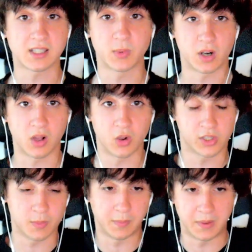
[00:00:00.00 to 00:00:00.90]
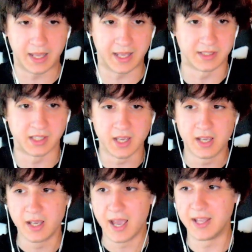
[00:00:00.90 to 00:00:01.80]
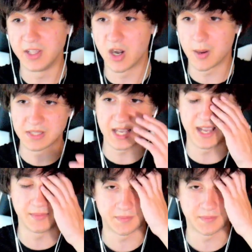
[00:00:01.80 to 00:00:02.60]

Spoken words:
we are all human beings. And you know what I'm saying?